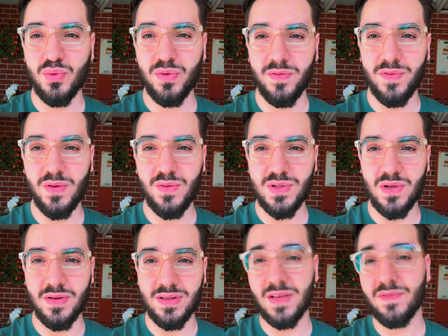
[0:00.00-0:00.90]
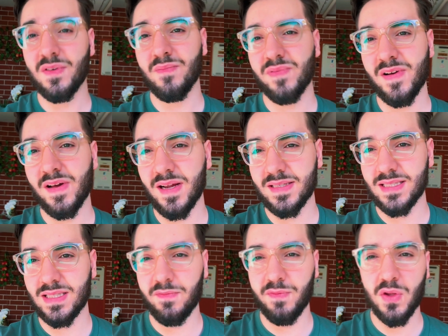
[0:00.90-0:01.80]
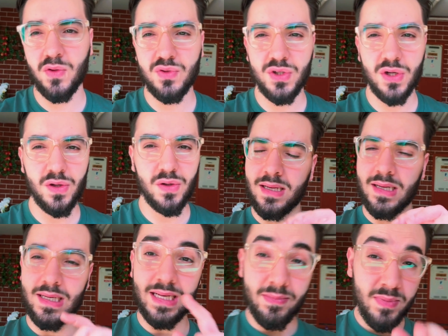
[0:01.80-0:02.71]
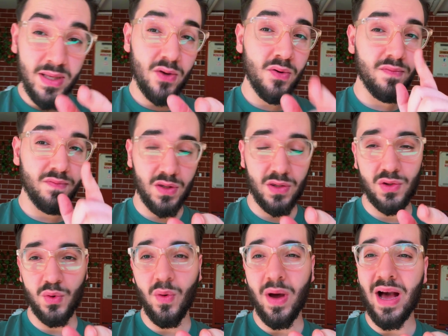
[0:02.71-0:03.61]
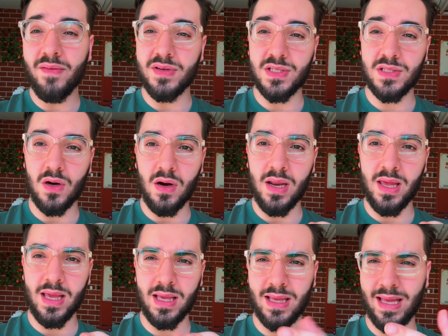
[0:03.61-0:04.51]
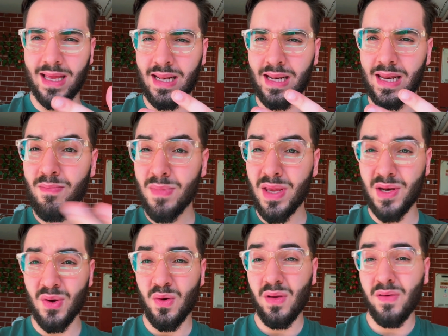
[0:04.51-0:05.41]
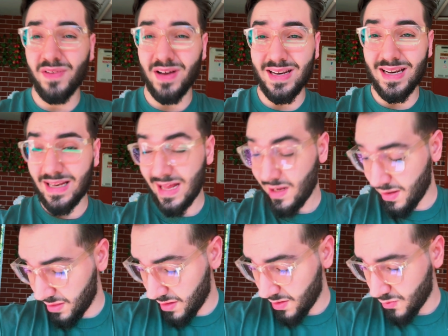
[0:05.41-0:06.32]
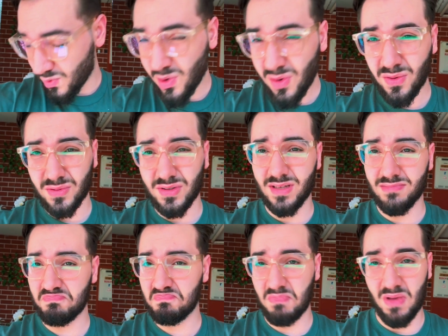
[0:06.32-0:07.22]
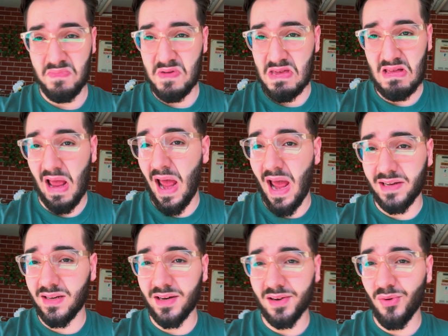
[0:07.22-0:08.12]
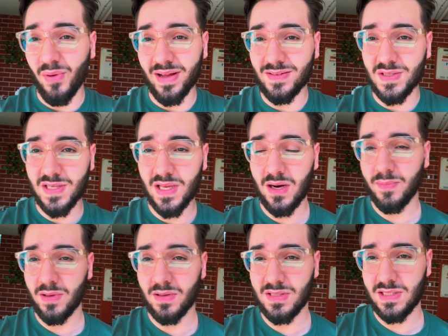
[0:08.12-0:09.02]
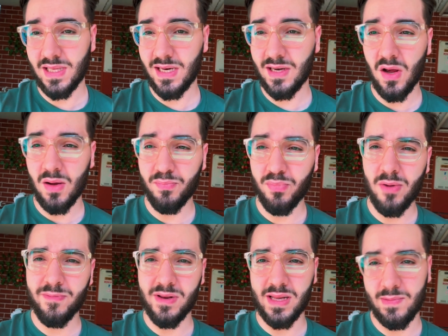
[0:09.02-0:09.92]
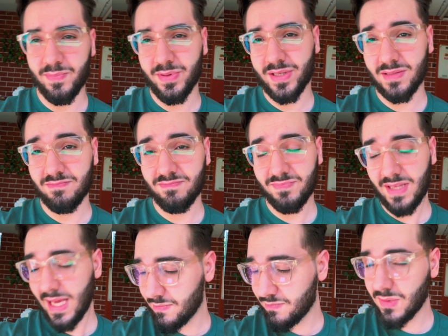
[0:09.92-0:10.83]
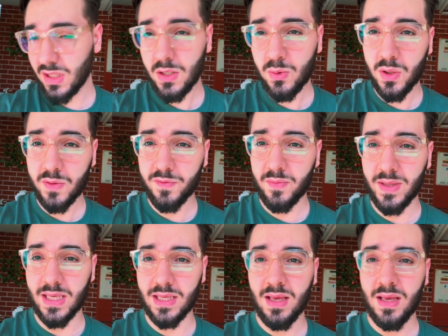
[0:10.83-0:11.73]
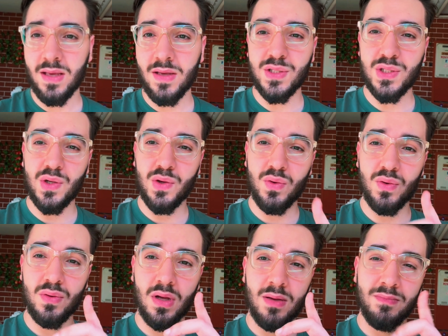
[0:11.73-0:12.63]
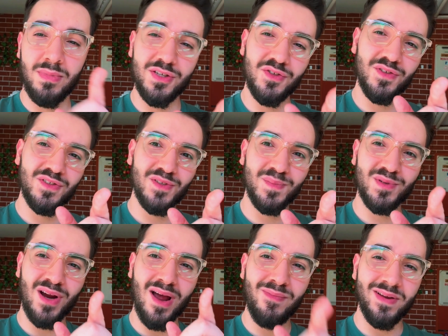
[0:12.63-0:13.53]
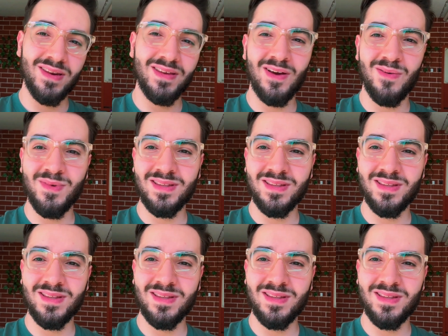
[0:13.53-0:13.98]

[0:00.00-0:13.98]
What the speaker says: reviews on different products in the future. Let me know if you do have a Starlink and let me know if I did anything wrong. Maybe I didn't know how to set it up properly, but yeah, didn't work for me. So make sure you subscribe and you comment